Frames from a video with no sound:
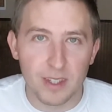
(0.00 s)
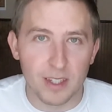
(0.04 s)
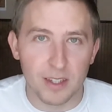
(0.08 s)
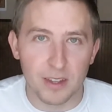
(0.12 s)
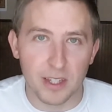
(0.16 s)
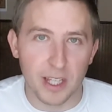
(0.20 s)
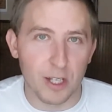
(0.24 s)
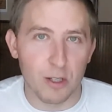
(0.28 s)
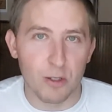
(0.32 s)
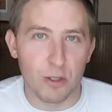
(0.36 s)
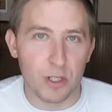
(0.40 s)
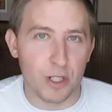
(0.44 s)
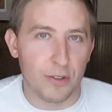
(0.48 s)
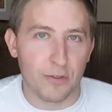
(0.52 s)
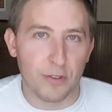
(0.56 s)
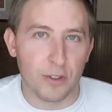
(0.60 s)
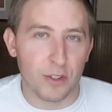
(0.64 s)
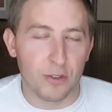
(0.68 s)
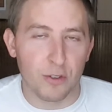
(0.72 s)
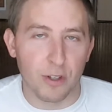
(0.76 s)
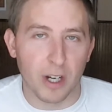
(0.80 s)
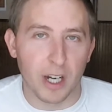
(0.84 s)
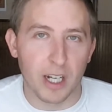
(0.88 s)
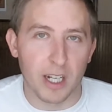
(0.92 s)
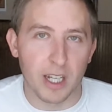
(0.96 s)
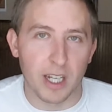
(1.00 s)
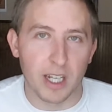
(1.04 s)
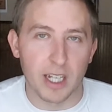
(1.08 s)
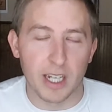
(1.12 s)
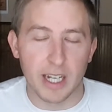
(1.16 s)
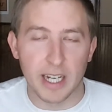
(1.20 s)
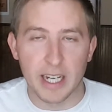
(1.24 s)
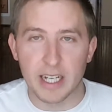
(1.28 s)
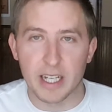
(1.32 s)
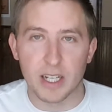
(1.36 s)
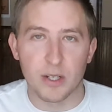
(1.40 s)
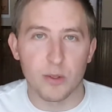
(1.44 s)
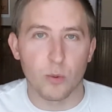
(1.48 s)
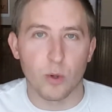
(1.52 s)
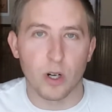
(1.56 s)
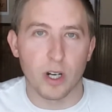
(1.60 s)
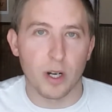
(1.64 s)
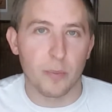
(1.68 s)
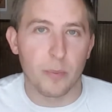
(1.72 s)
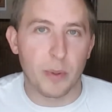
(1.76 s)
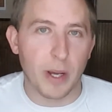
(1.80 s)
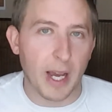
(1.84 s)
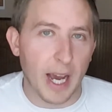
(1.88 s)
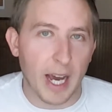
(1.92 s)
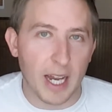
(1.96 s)
They used it for trading. He didn't
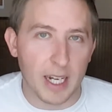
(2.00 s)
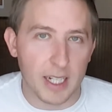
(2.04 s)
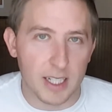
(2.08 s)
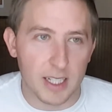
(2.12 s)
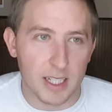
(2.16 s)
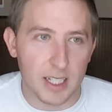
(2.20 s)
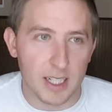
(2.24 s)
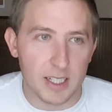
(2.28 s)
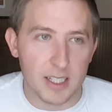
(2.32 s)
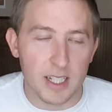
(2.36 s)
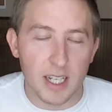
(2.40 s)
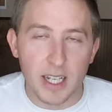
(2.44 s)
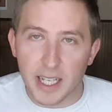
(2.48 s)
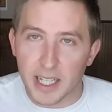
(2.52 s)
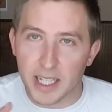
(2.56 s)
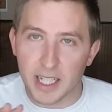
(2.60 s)
want to patent it.